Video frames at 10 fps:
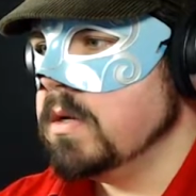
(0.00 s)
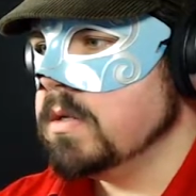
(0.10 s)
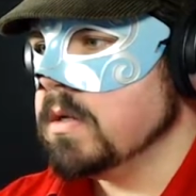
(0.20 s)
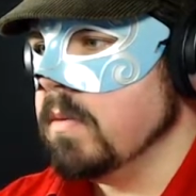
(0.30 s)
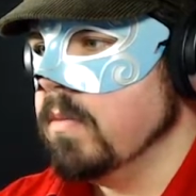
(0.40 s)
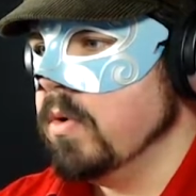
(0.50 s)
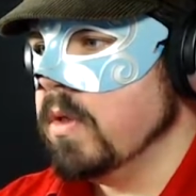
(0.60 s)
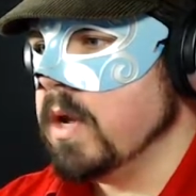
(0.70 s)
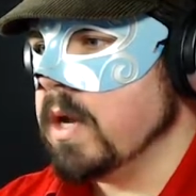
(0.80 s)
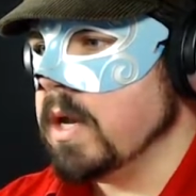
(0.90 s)
So more
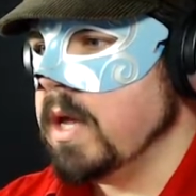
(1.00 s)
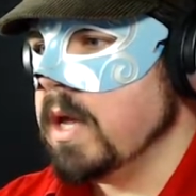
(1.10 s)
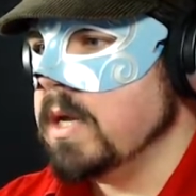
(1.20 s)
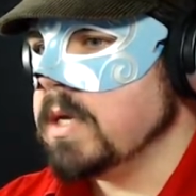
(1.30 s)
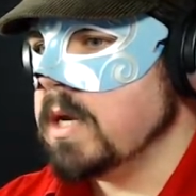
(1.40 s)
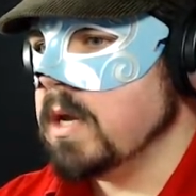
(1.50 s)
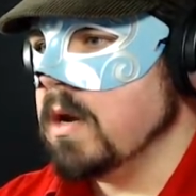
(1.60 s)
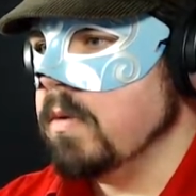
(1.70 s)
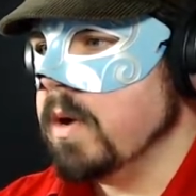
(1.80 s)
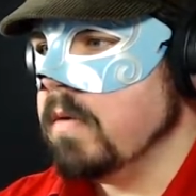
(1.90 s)
than likely, he's heading
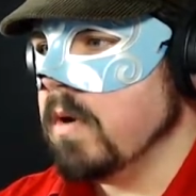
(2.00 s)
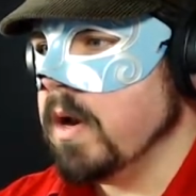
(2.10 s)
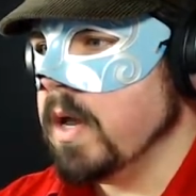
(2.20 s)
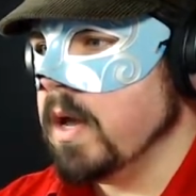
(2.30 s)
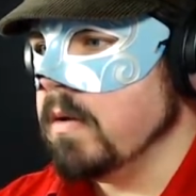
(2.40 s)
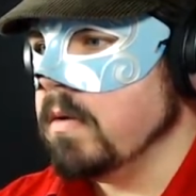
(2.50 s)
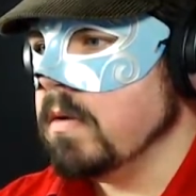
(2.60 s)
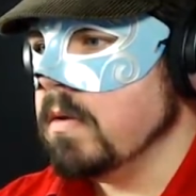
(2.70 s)
our way right now.